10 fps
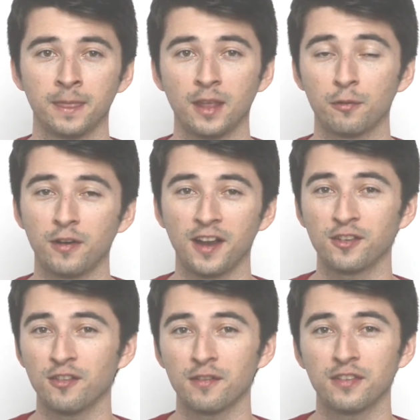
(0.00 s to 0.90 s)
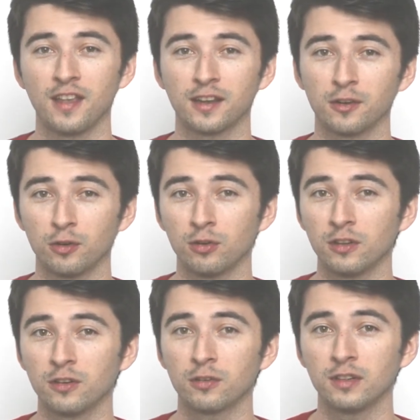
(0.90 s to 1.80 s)
Now, fractions of a second
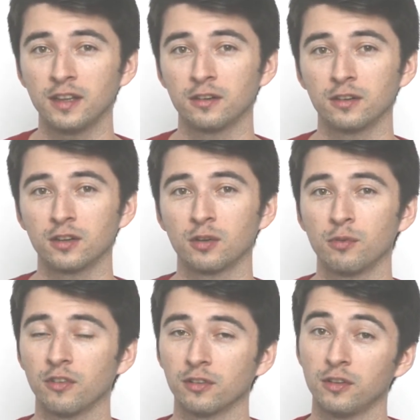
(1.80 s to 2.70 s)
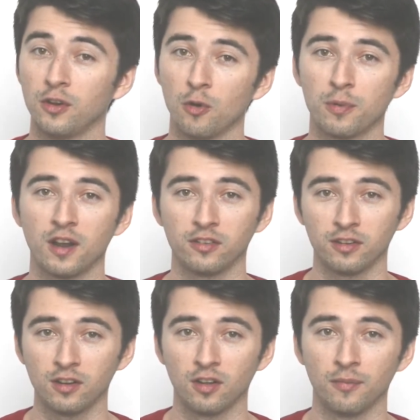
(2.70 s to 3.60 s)
earlier or later could result in no prize at
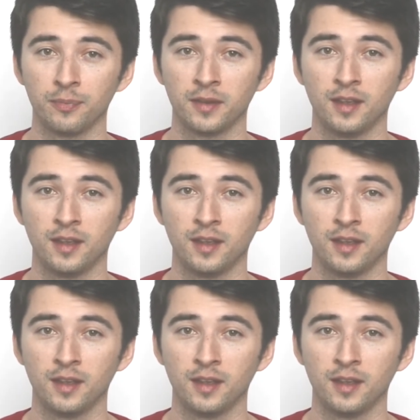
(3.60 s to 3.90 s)
all.